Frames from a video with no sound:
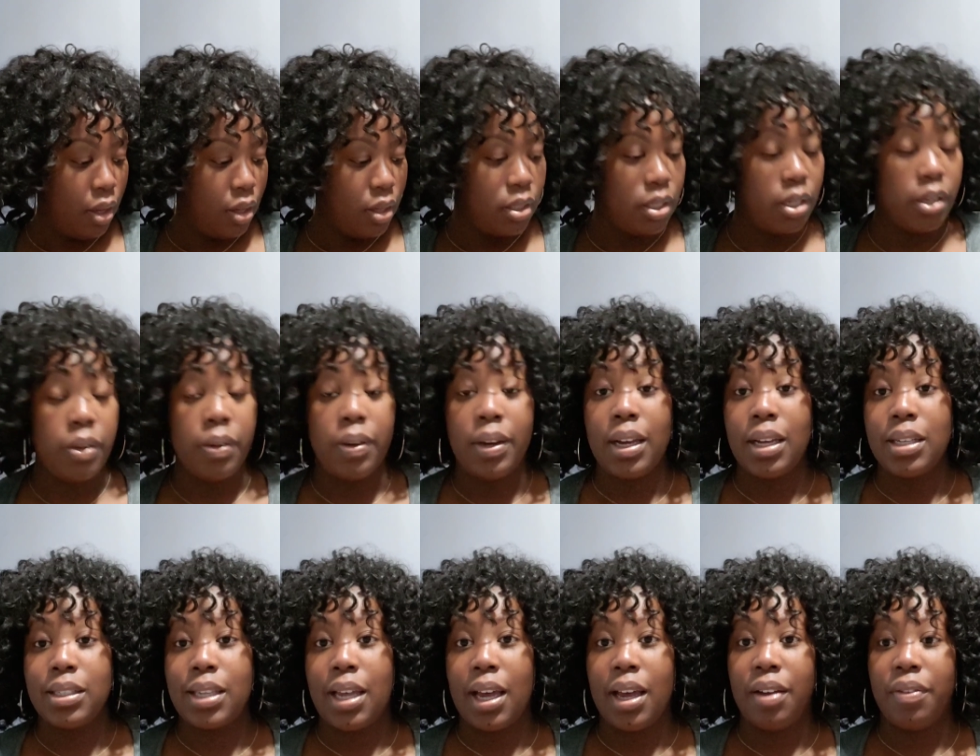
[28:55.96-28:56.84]
So you
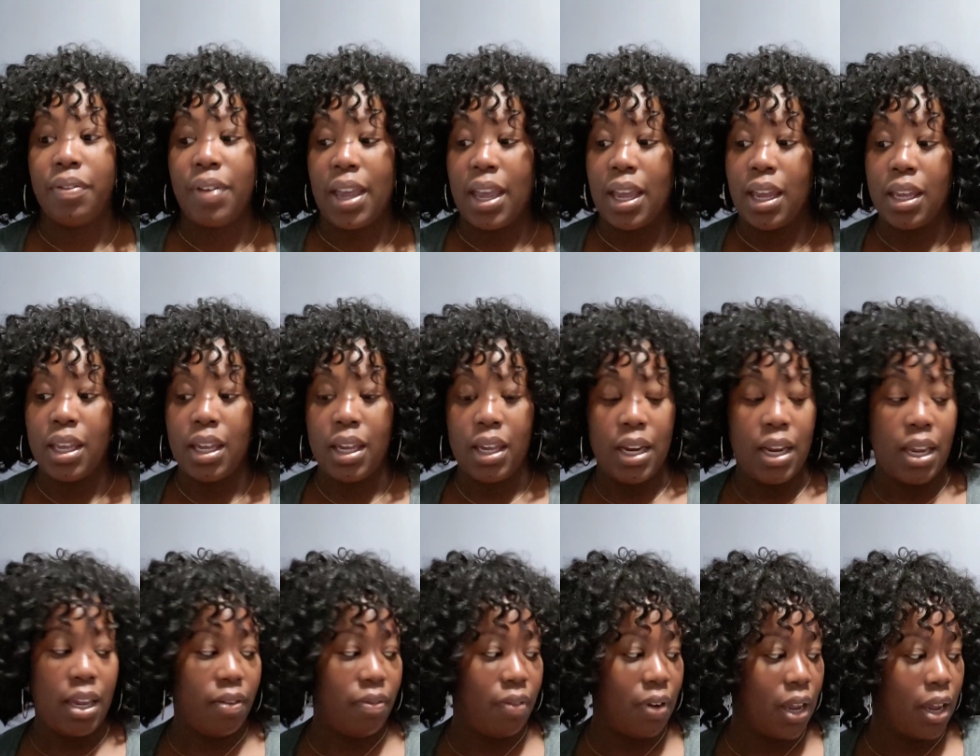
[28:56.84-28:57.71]
guys have a good
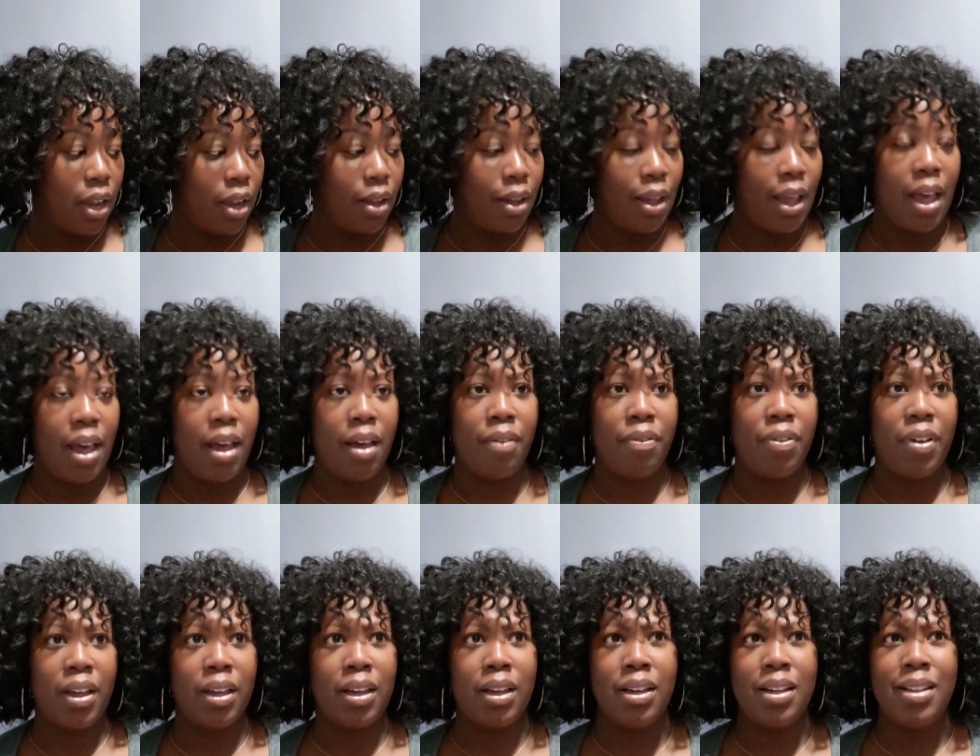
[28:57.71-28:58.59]
evening. Have
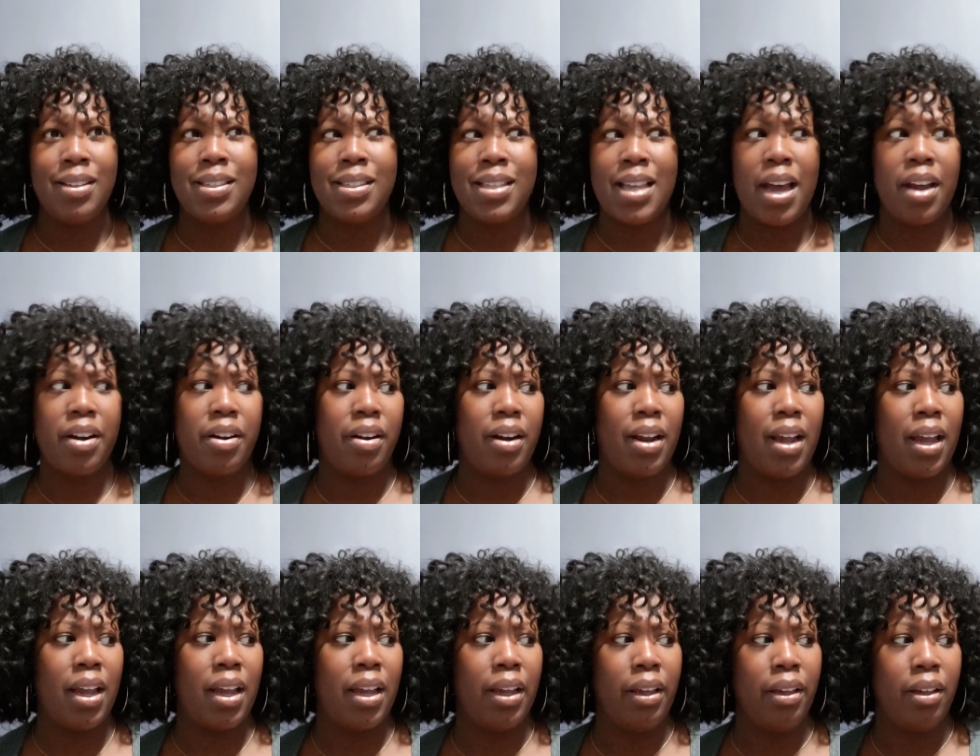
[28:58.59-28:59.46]
a good
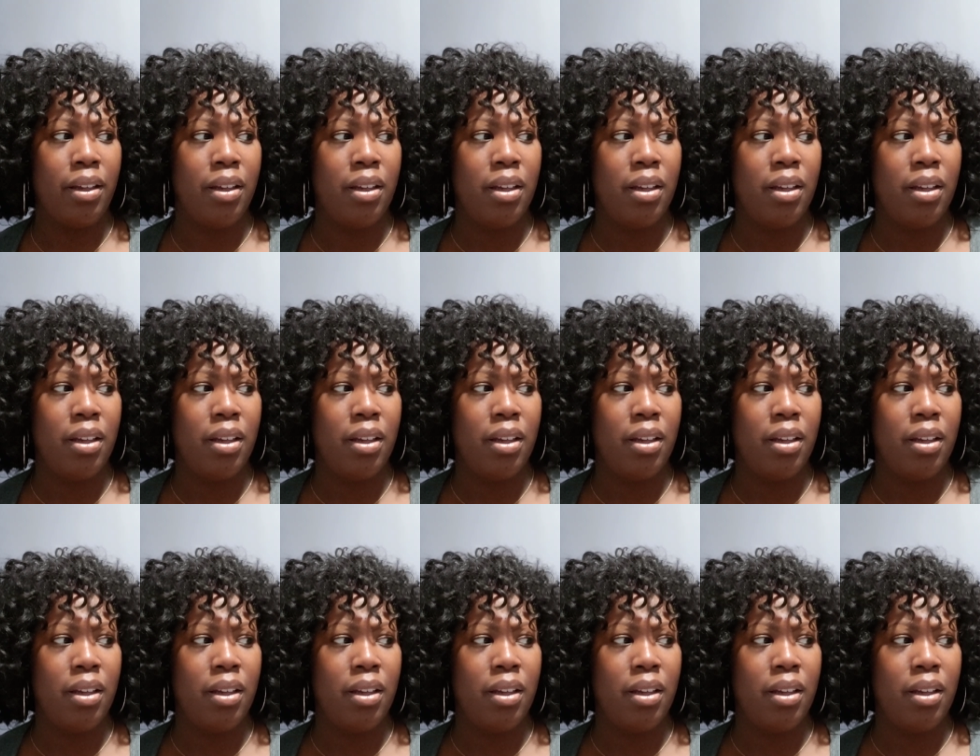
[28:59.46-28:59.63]
Saturday.